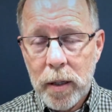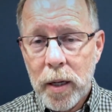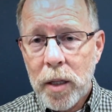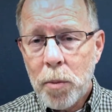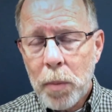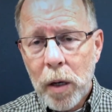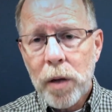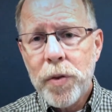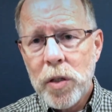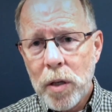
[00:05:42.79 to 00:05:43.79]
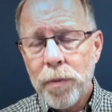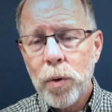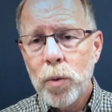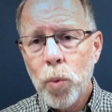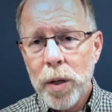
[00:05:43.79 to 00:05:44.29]
in the middle of the
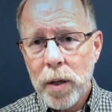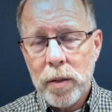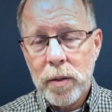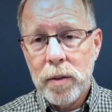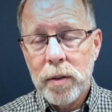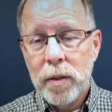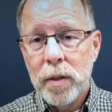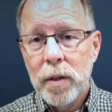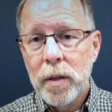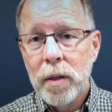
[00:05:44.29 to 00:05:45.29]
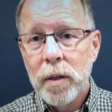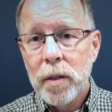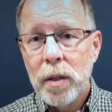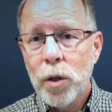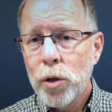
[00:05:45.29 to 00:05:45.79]
suffering with us,
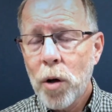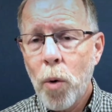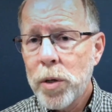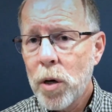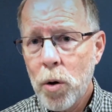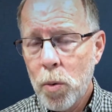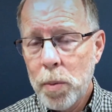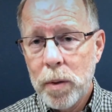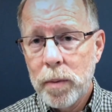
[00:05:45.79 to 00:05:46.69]
there's always hope.